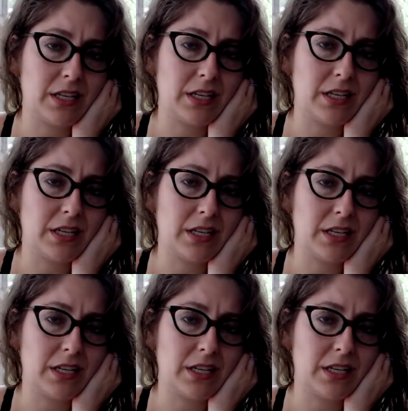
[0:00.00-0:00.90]
Like I
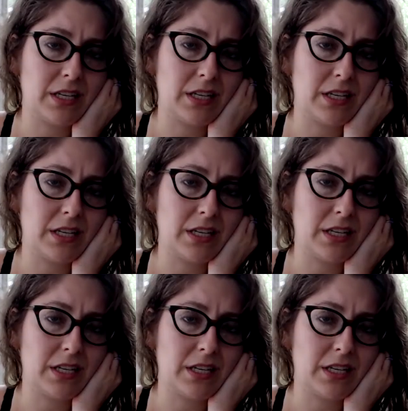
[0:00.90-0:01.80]
said, I
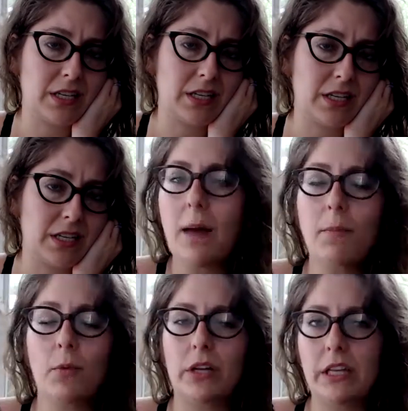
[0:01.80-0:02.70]
don't
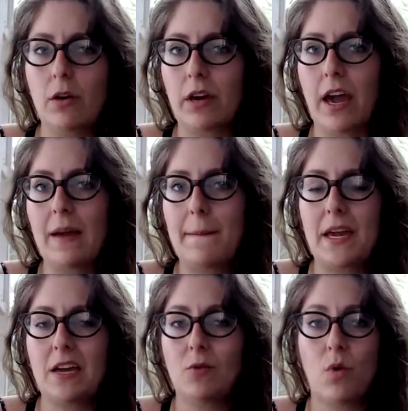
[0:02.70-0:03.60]

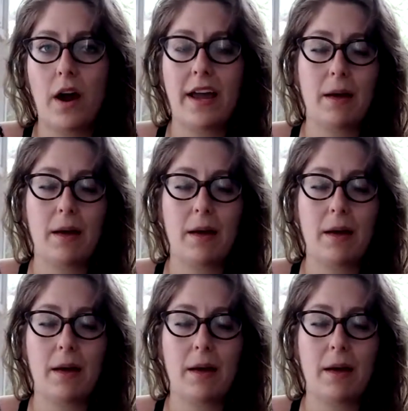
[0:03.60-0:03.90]
expect to be.